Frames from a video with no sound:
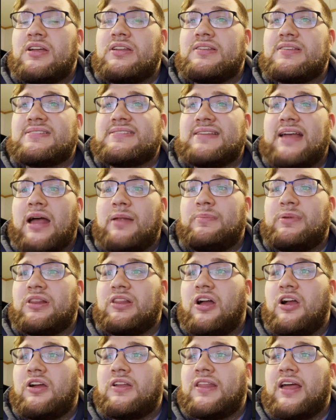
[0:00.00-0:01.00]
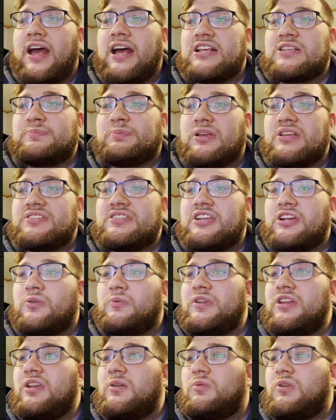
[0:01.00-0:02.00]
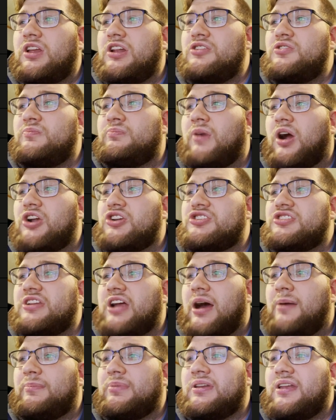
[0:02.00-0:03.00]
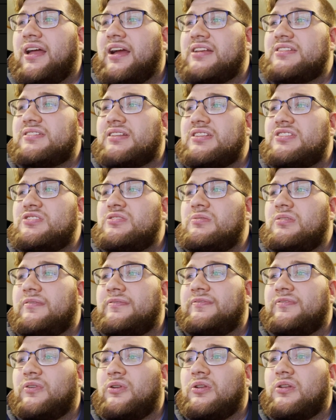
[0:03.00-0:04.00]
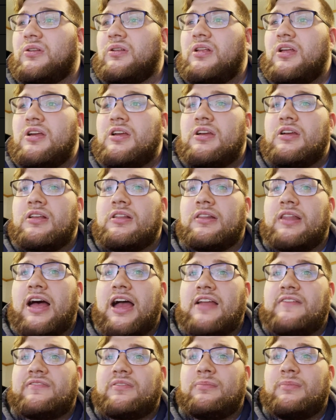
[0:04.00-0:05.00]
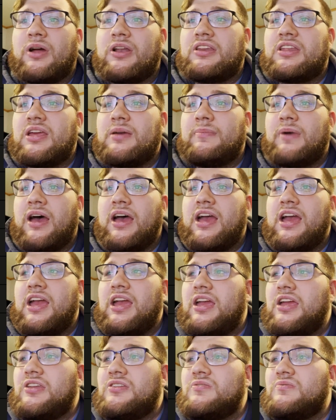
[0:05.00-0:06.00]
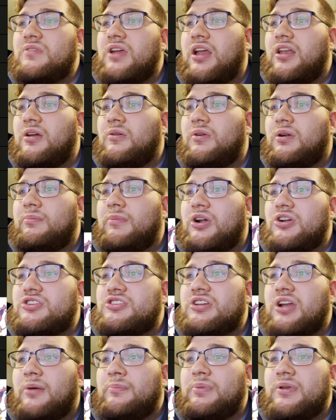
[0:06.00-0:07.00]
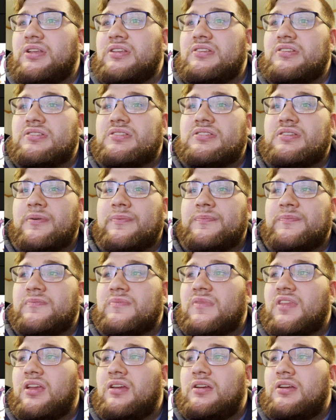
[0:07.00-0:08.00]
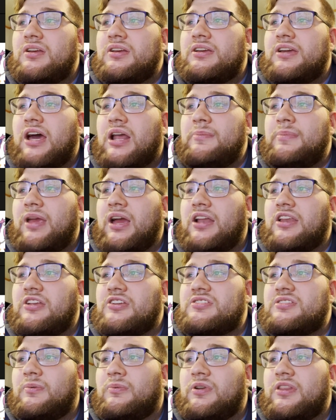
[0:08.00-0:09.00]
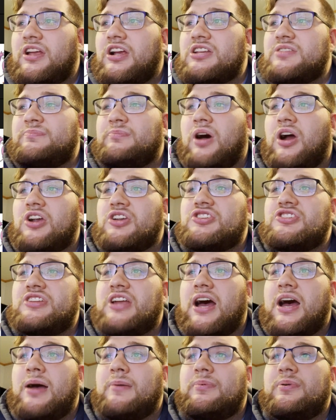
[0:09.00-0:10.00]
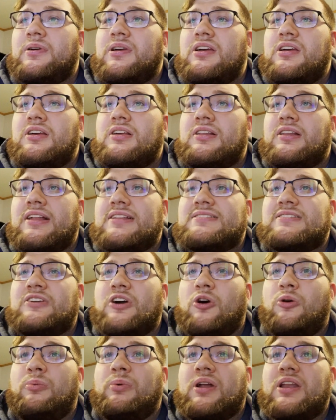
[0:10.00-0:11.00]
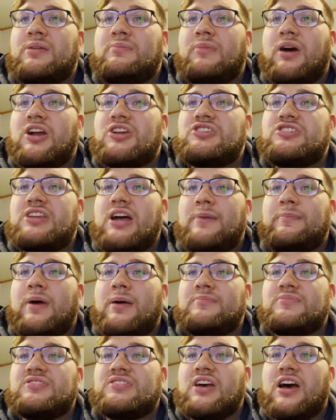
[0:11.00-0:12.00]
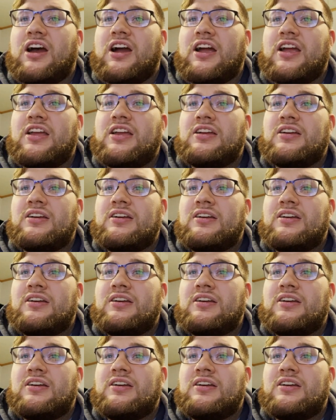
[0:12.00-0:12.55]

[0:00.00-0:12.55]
does not belong in the S+ tier. We're going to do Marshtomp next. Let's do the full line for Mudkip. I do not know where Marshtomp is. Gotta be on here somewhere. There's Marshtomp. Let's go, buddy. Marshtomp, I'm sorry.